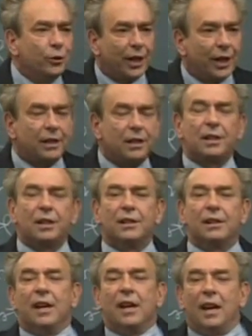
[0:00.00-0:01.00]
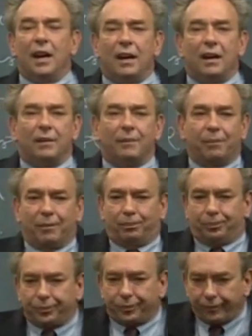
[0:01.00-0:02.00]
that uh, uh,
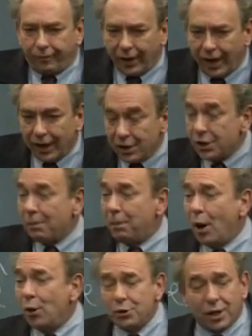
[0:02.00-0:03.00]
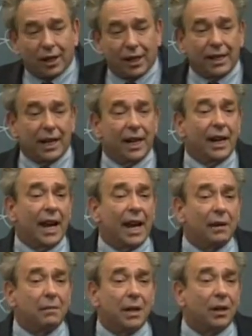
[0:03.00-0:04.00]
supposedly inanimate